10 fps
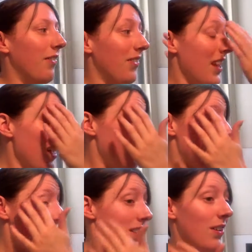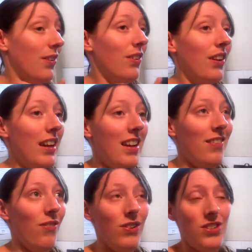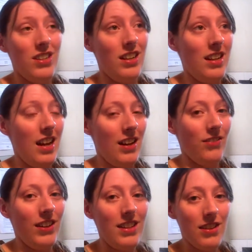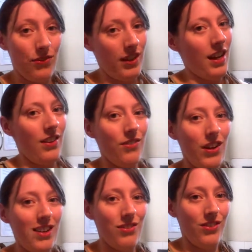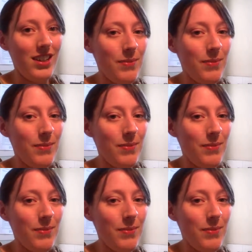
Yeah, so, and Watson and Henry definitely had a rivalry,